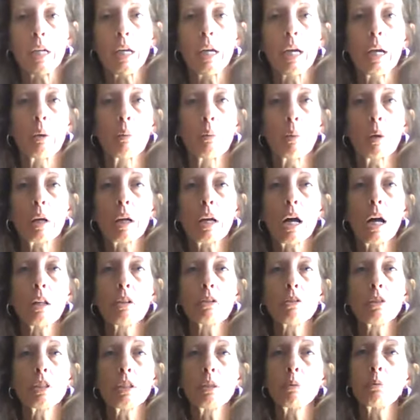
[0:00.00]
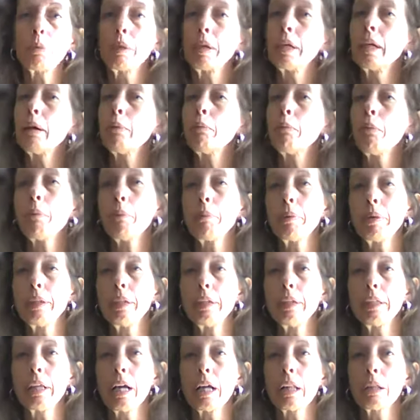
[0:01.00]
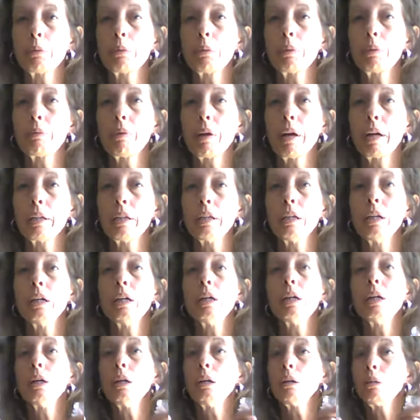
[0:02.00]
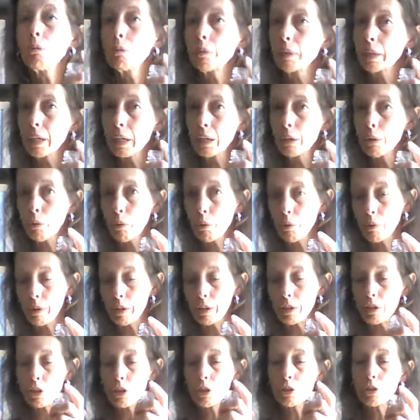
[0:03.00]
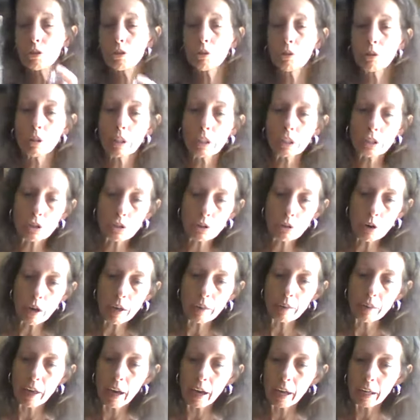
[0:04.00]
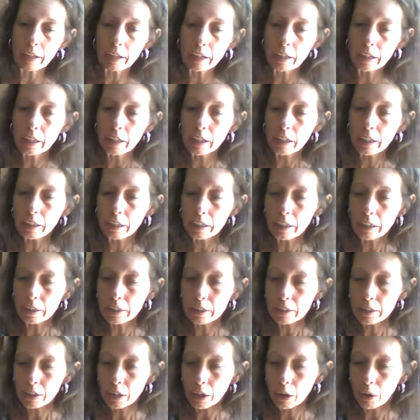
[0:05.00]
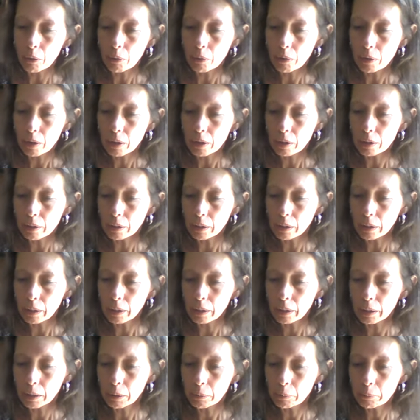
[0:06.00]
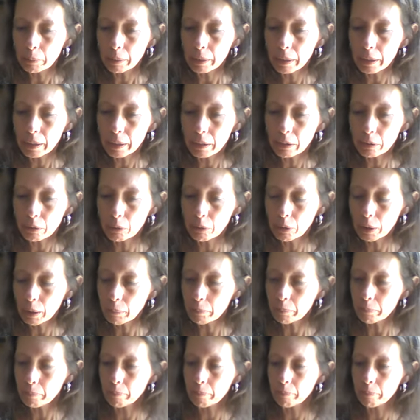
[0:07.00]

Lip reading: And what color did we get when we did yellow and red? We got orange. So let's try that. Let's go. A little bit. Whoop.